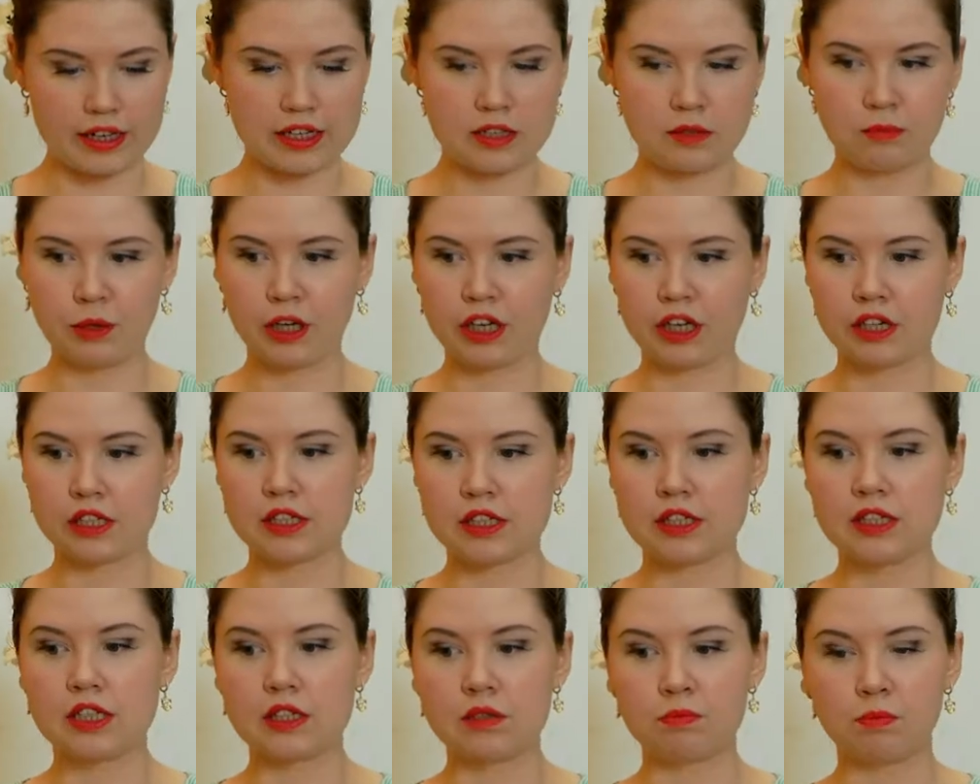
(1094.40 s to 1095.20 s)
is because
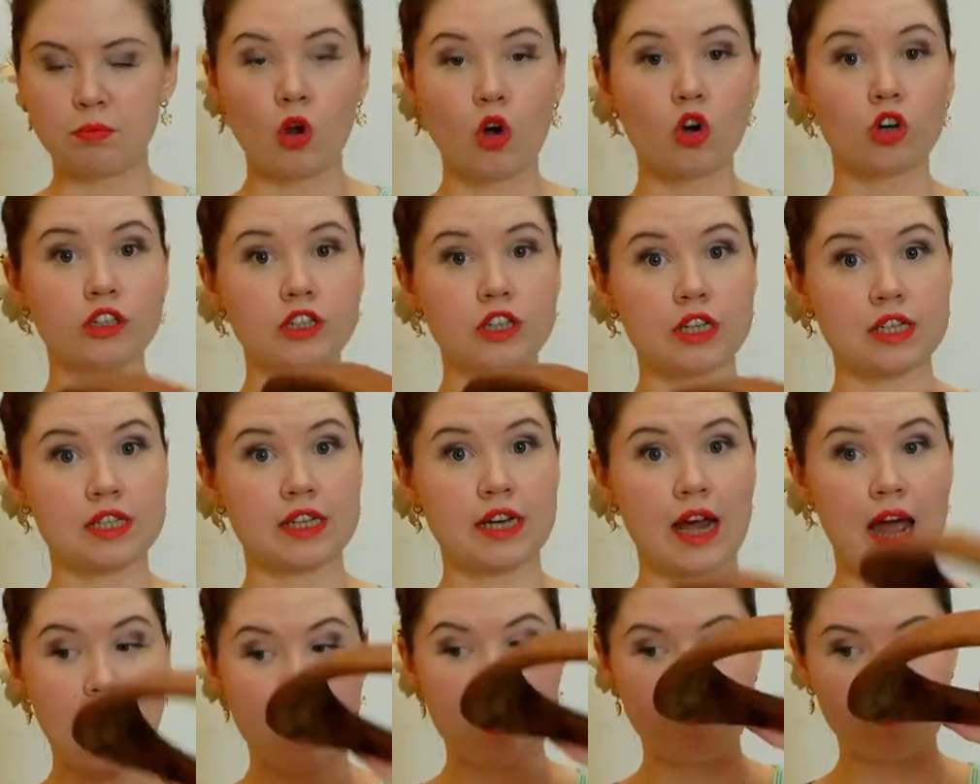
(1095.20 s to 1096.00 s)
this block doesn't
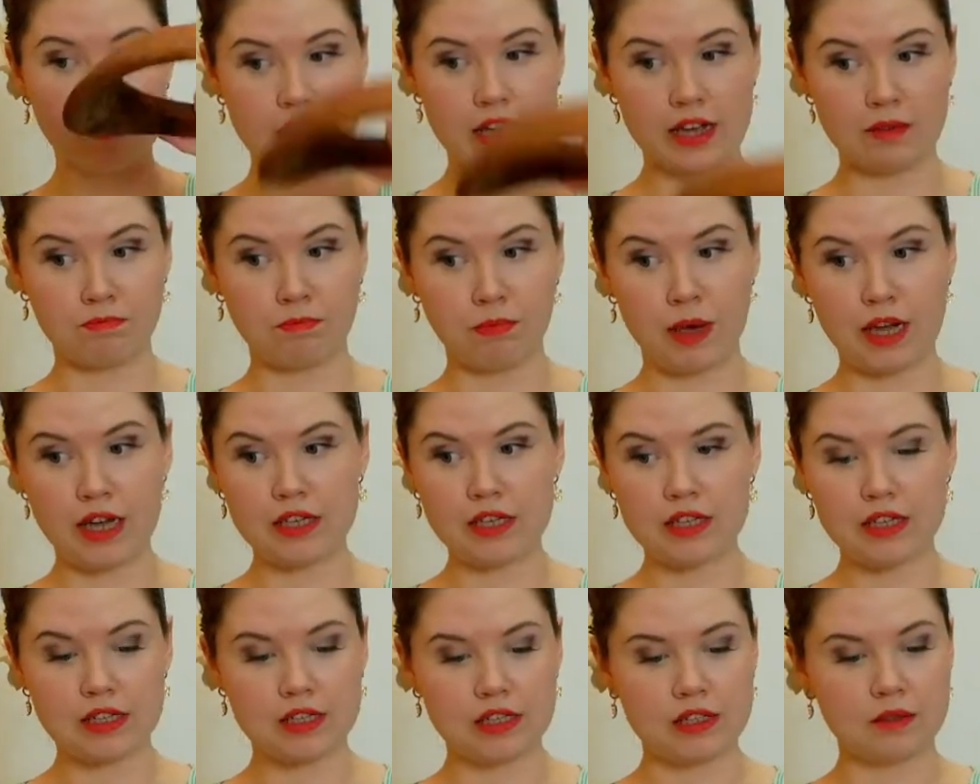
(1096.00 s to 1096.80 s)
have a
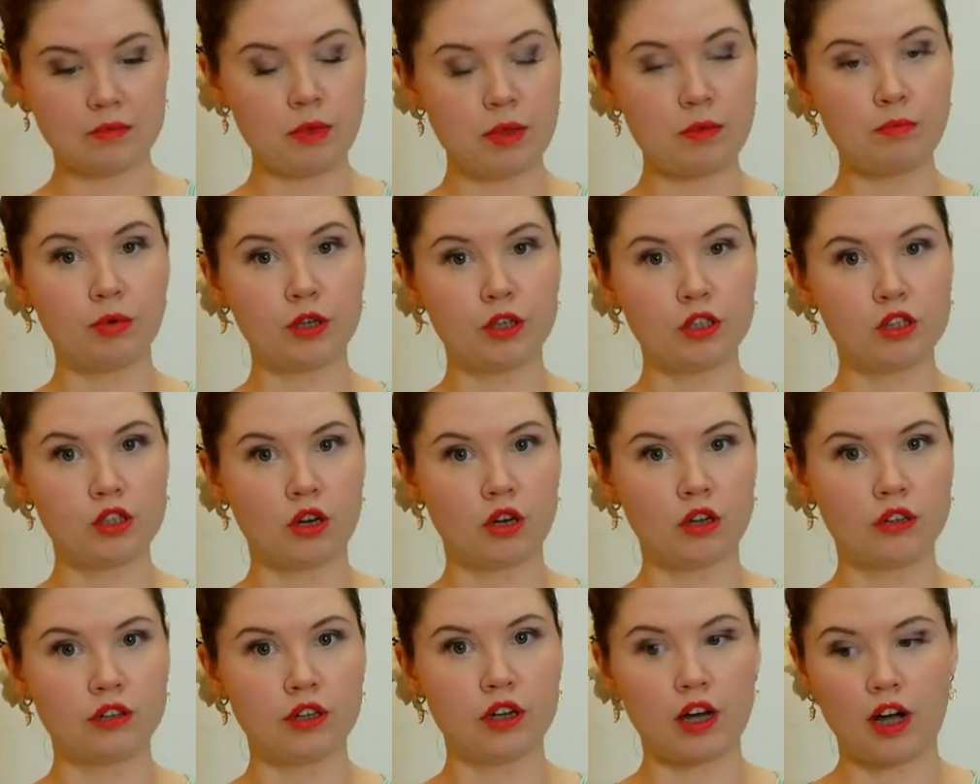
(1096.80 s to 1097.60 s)
base to be put
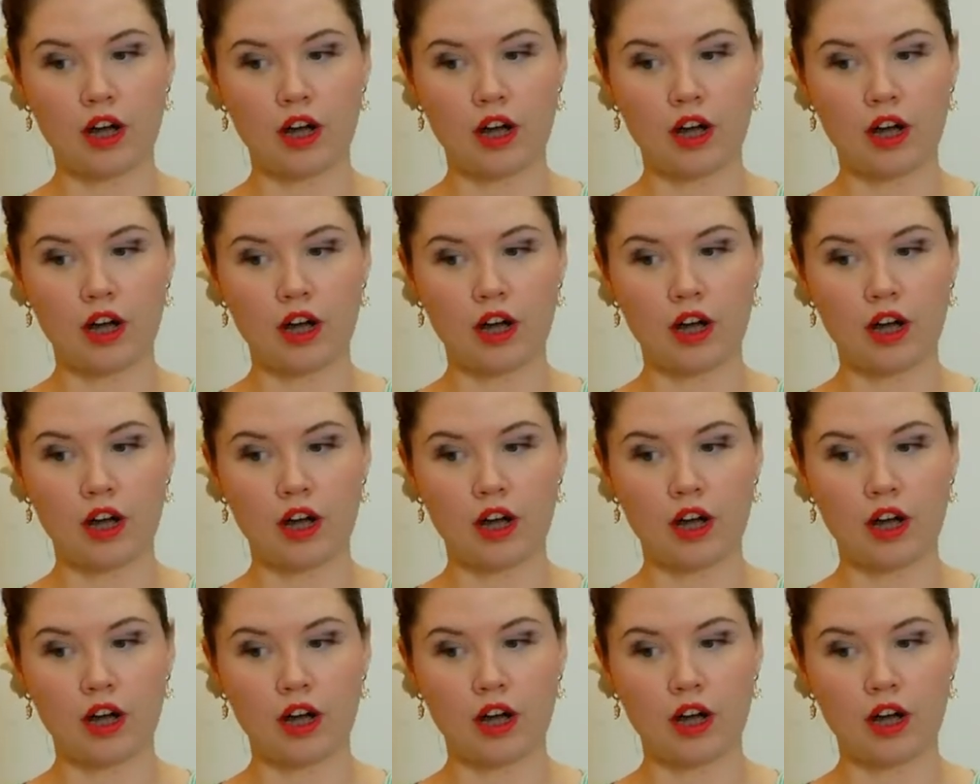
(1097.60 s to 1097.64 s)
on.